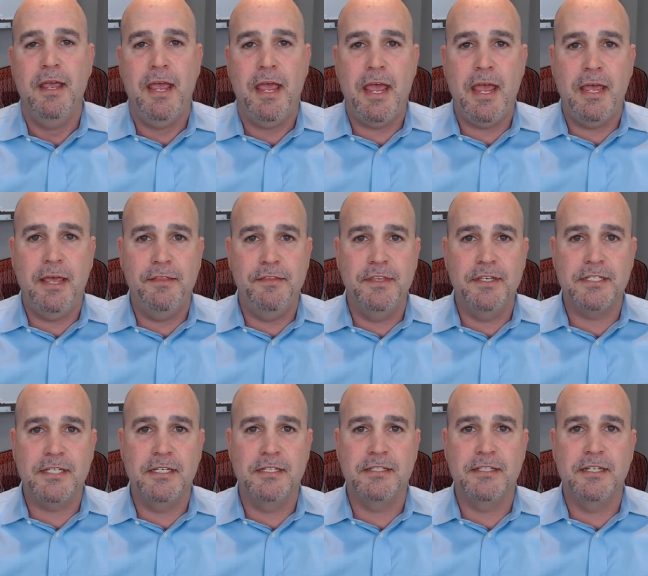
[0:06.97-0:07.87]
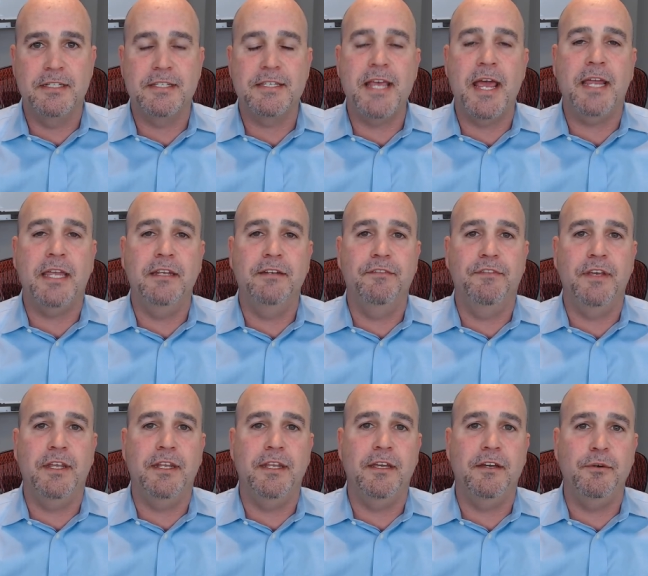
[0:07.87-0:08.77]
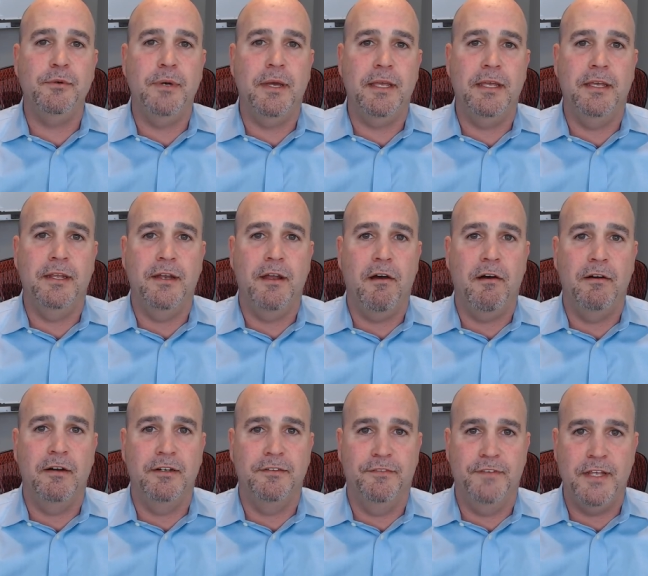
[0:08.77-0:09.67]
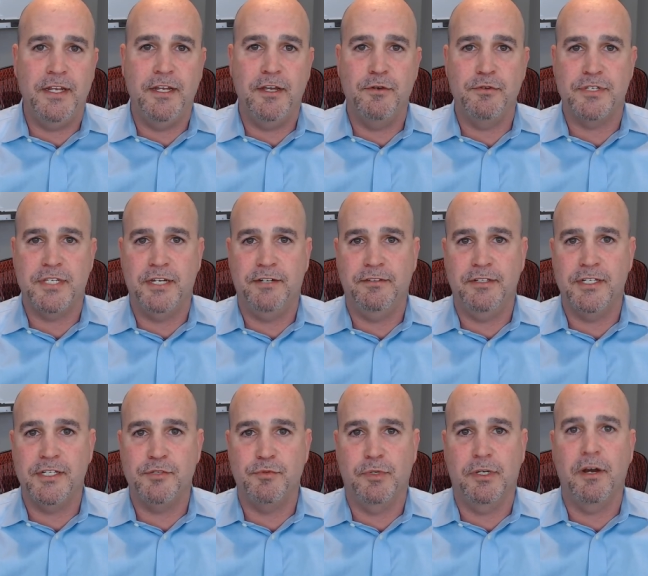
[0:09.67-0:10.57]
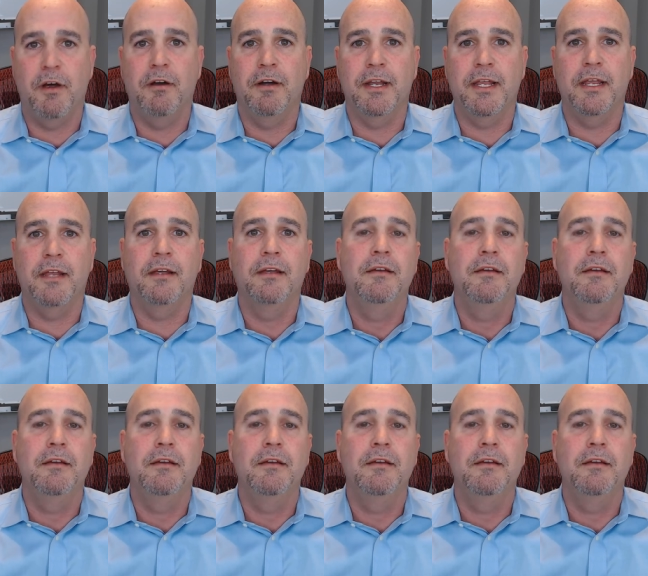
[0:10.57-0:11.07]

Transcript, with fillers: And this is the second video in our video series regarding